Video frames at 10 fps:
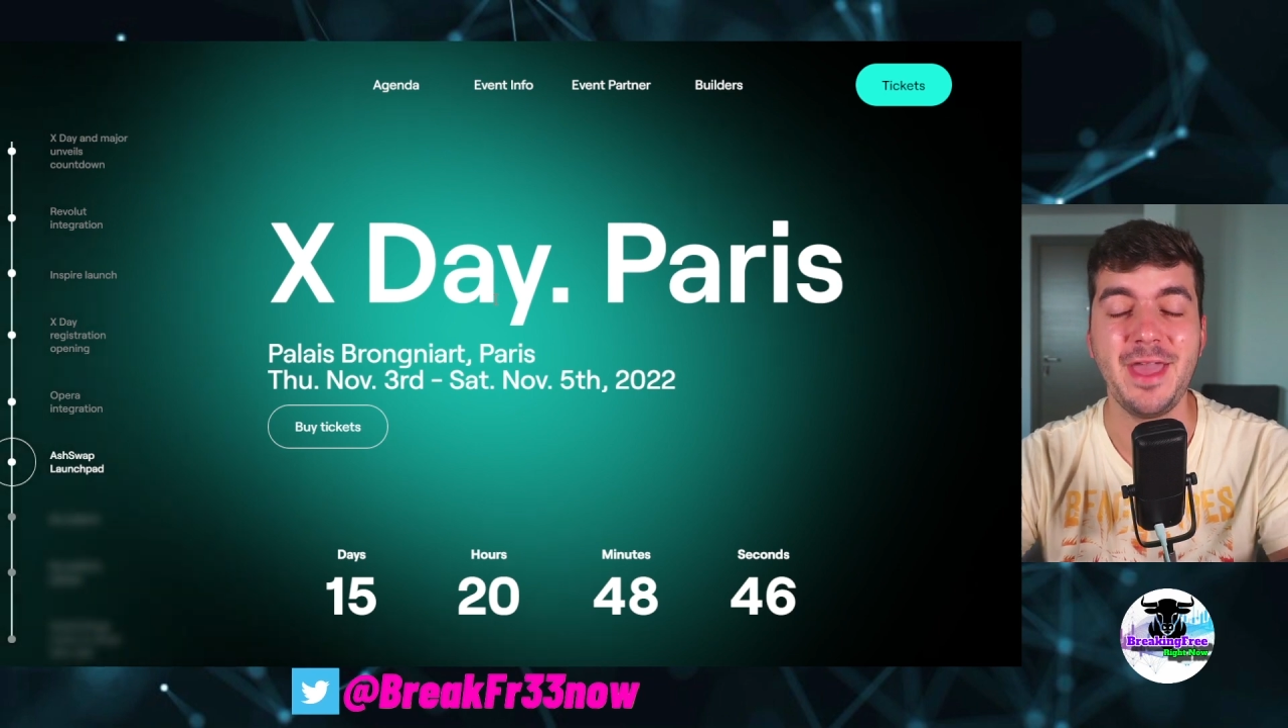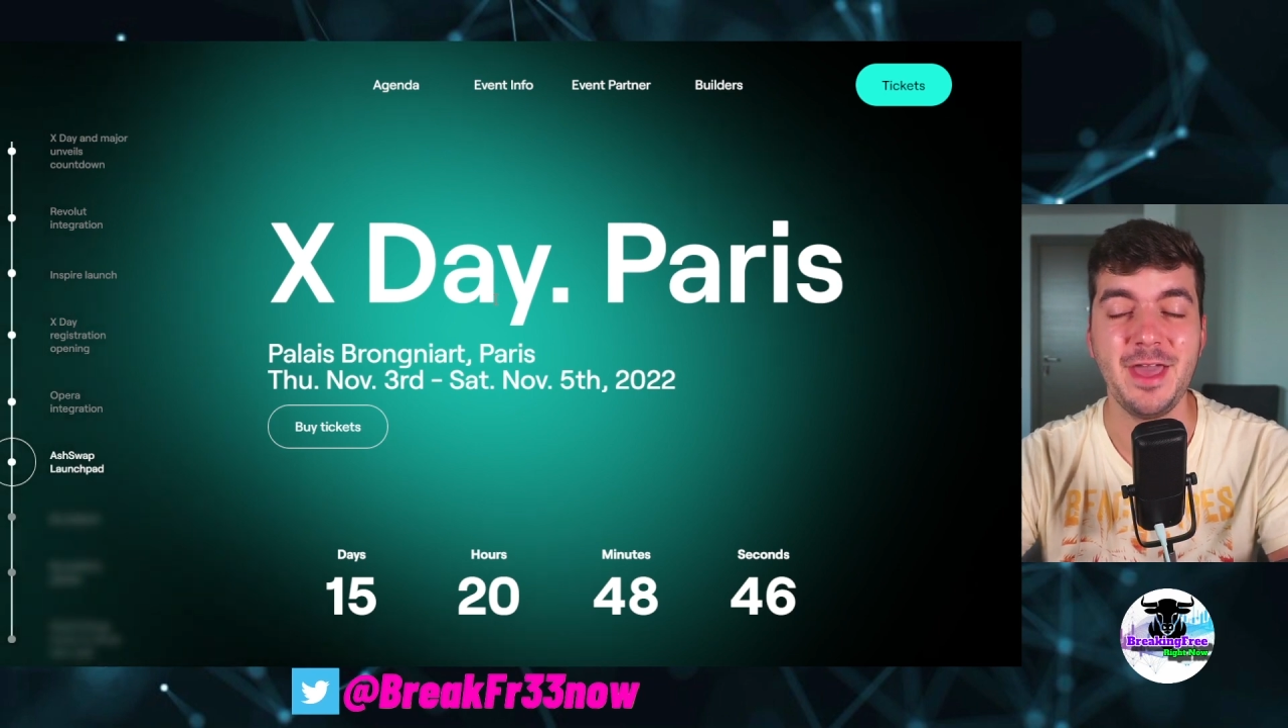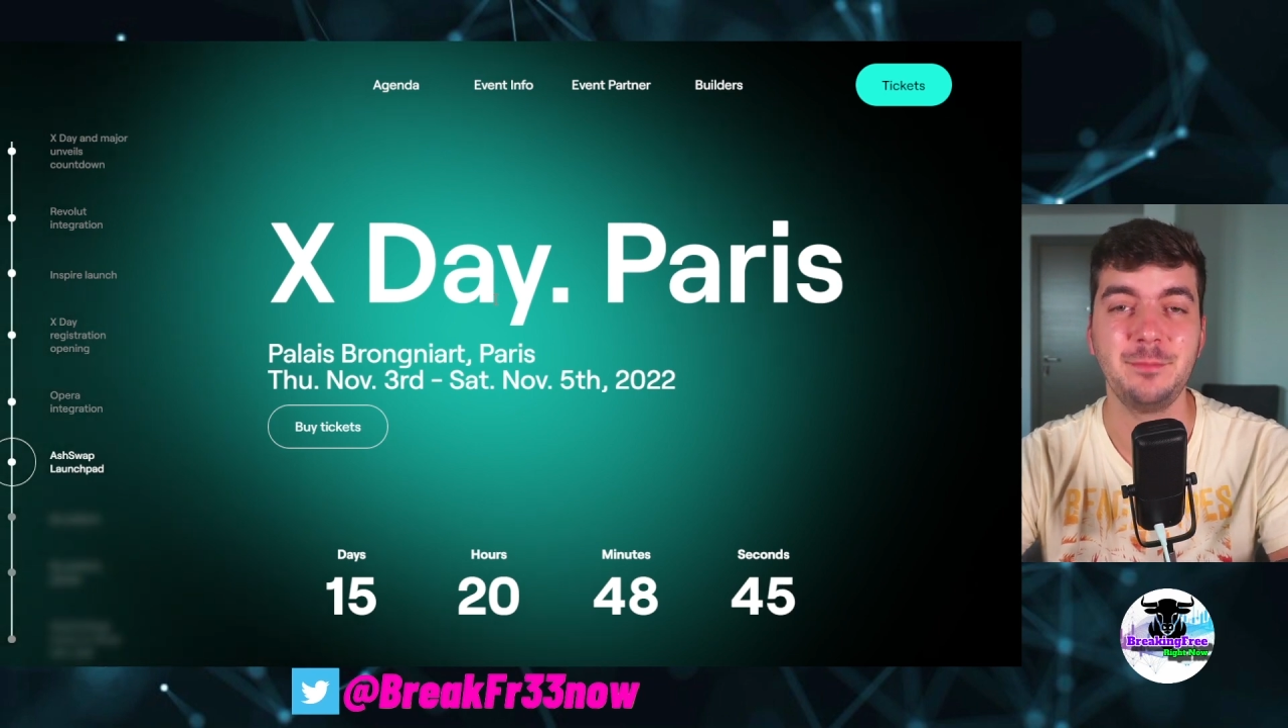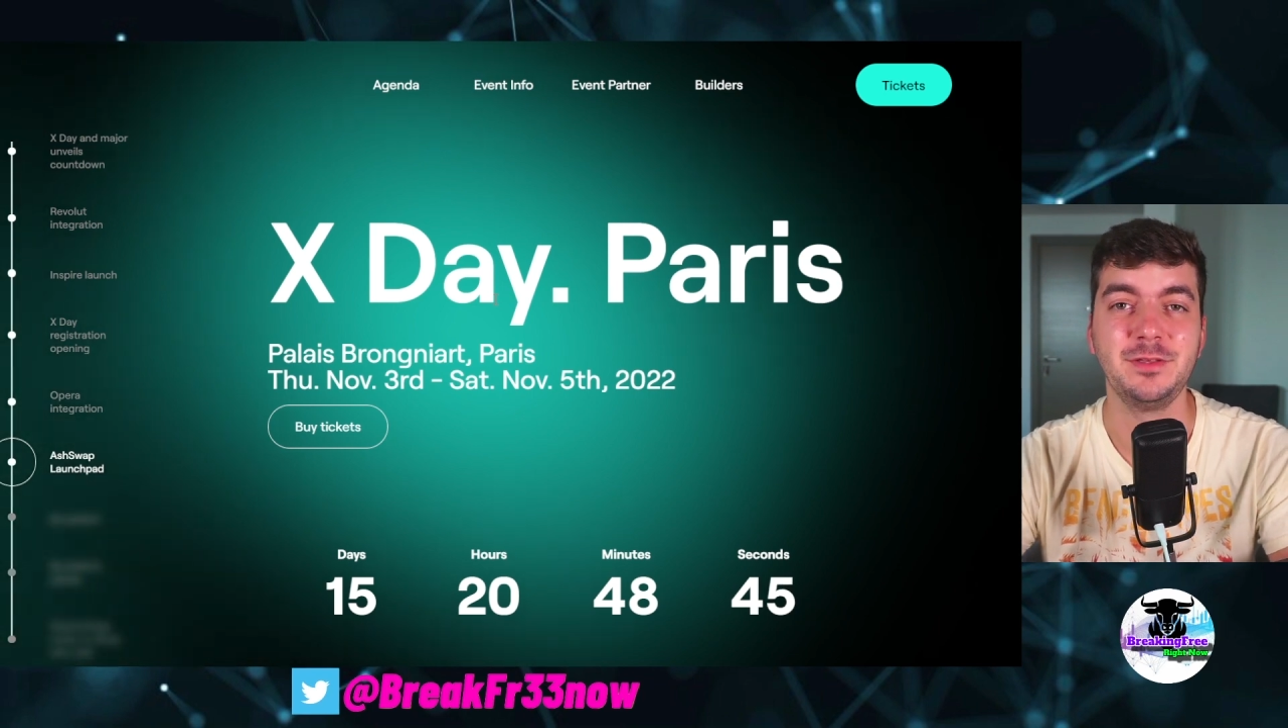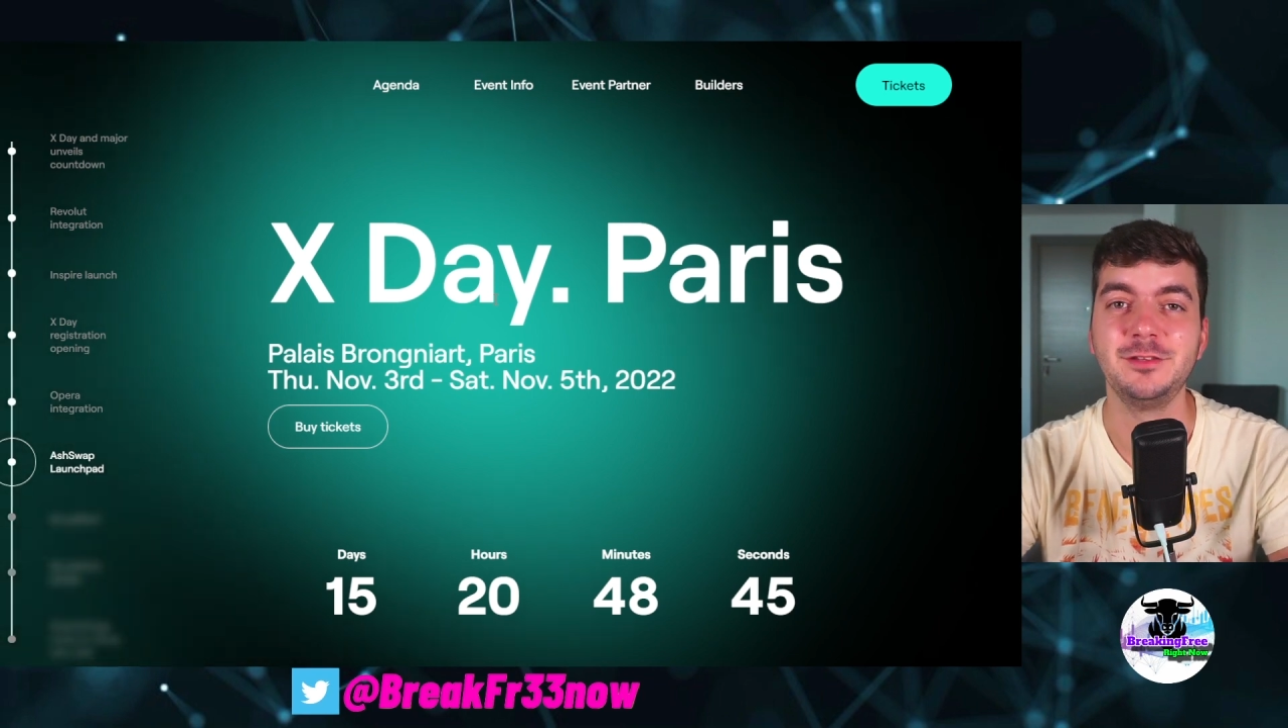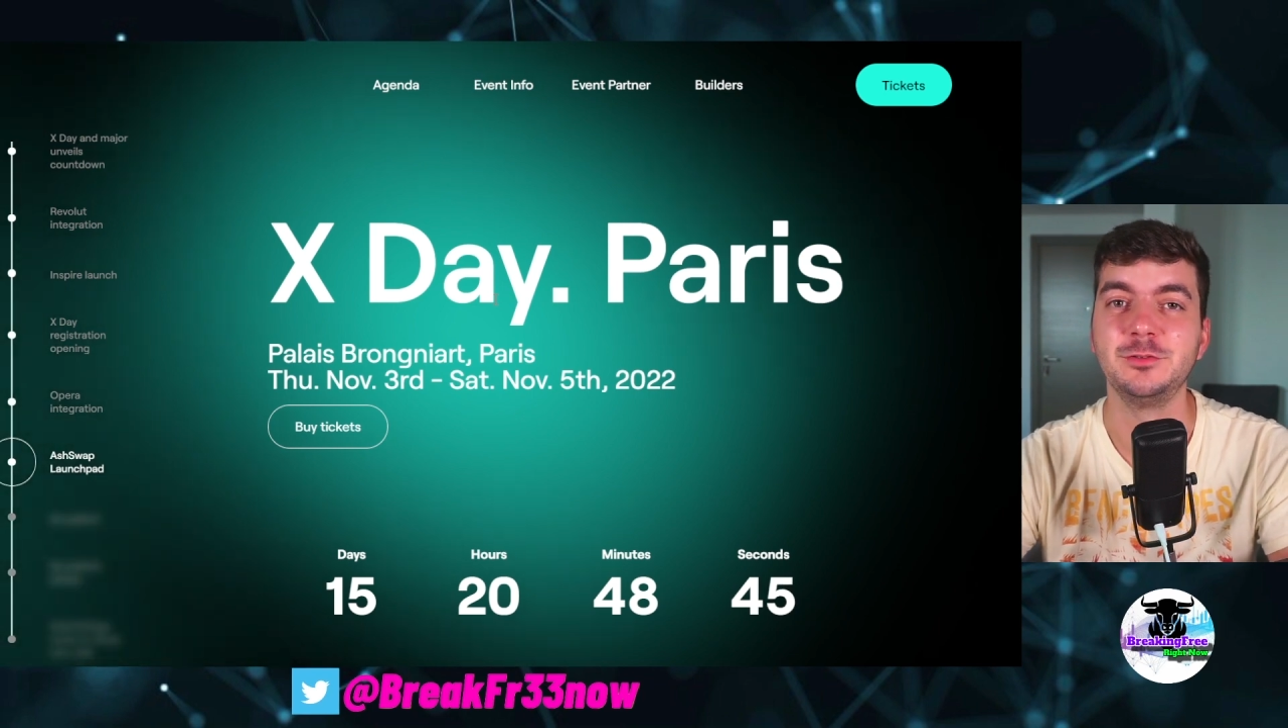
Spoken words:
happy